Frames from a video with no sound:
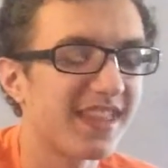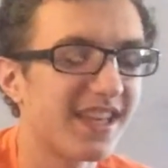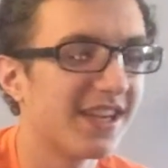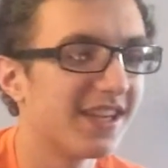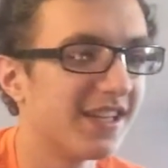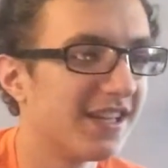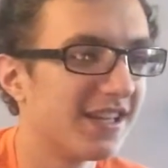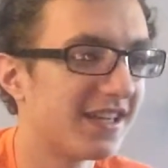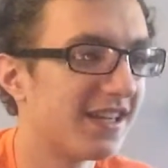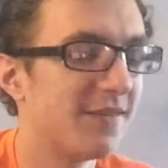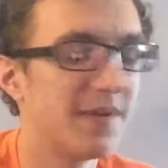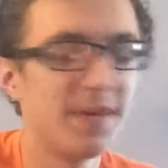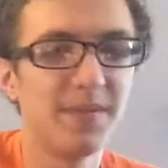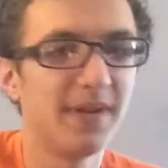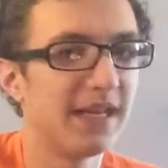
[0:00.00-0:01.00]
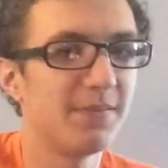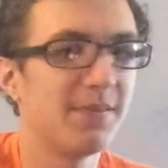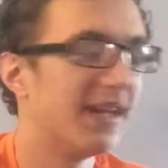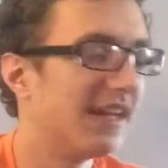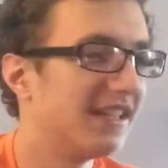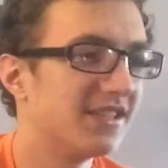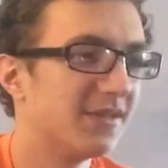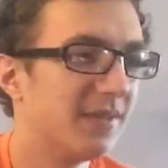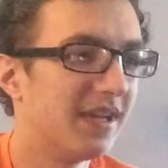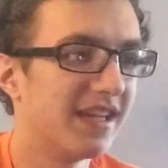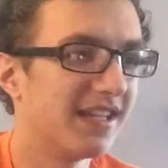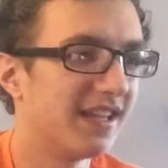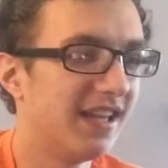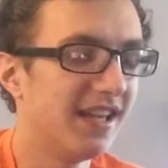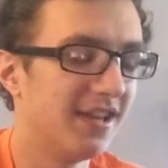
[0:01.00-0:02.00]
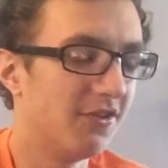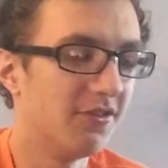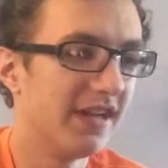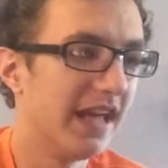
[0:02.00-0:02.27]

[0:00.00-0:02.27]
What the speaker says: They're gonna be like playing some like little